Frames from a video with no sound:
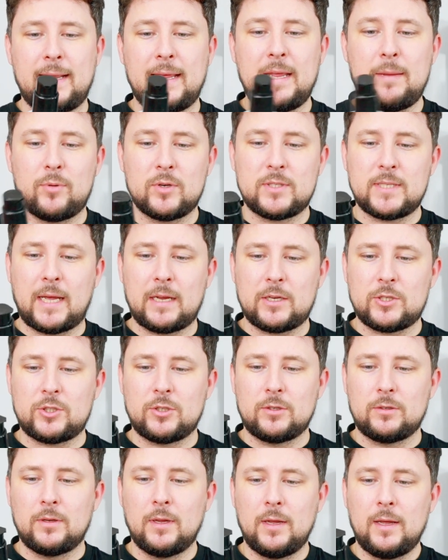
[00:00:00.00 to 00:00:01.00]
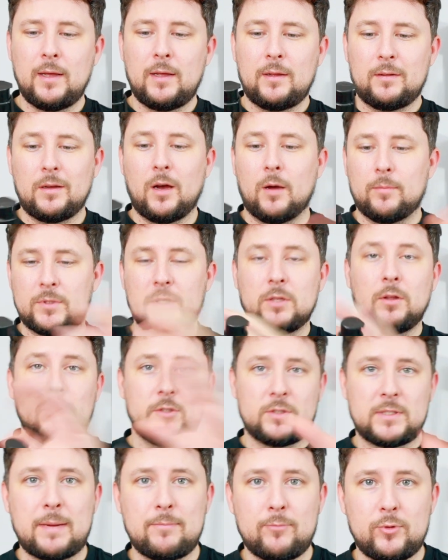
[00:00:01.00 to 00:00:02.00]
and heat protection up to
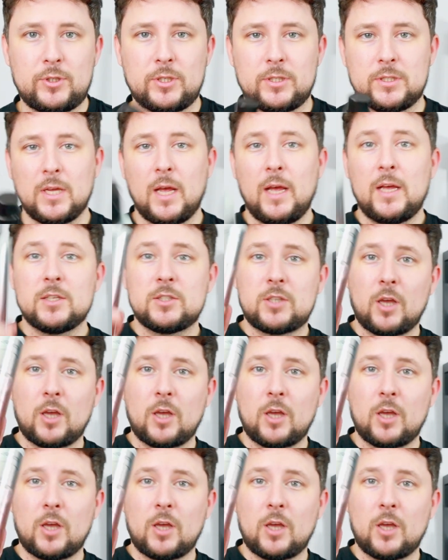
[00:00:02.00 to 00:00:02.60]
those temperatures.